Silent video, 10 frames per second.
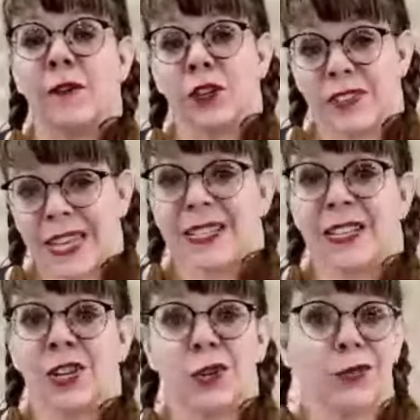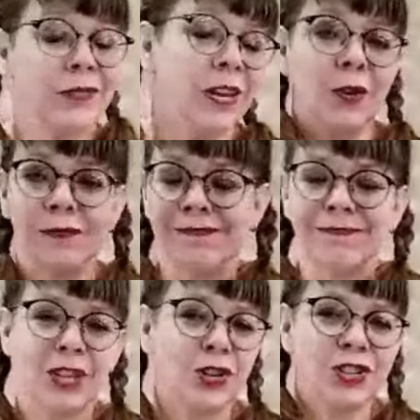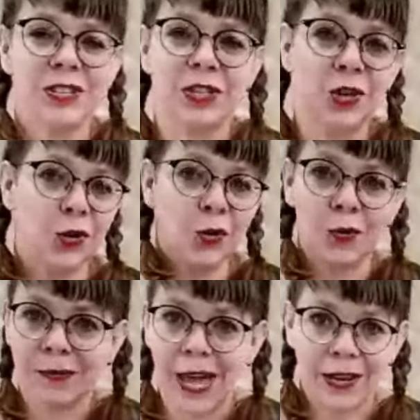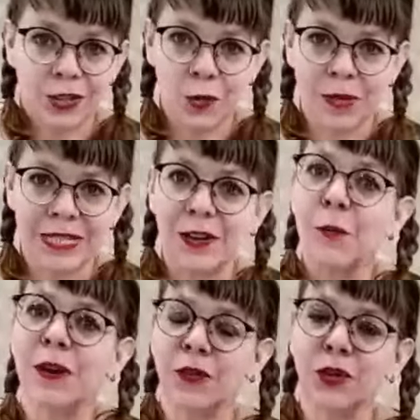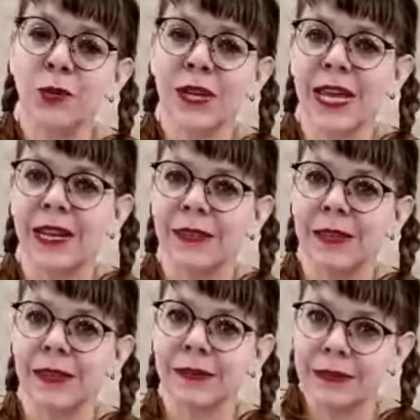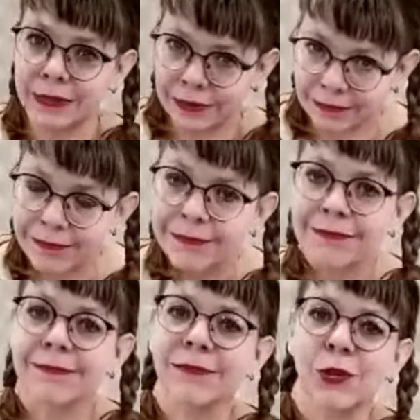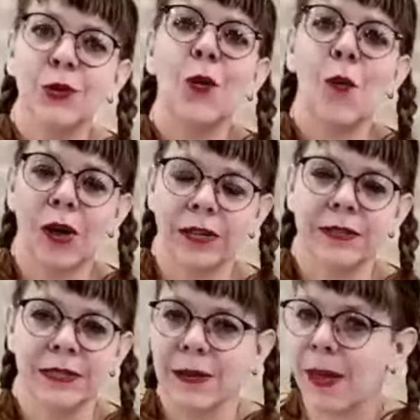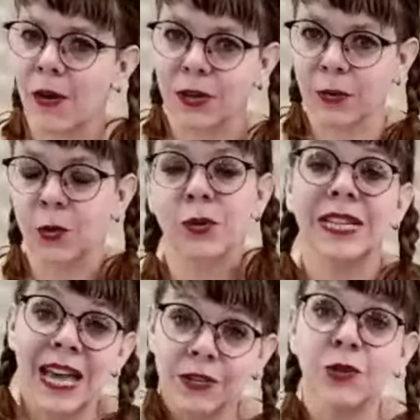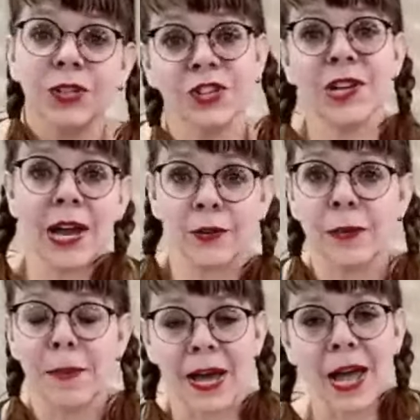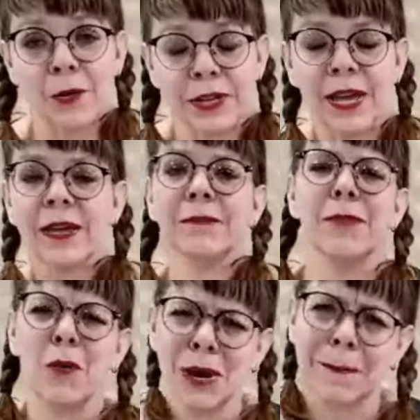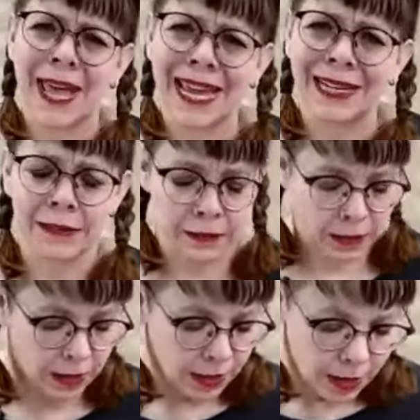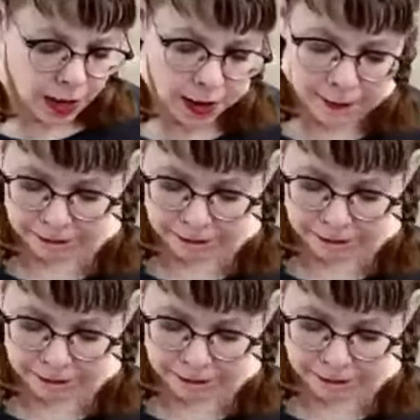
for things that you frustrating know, that are just you and it's no big deal. But if you're doing anything that you don't want it to somehow get ruined, yes, you can just iron them back out again. But what a pain. Um,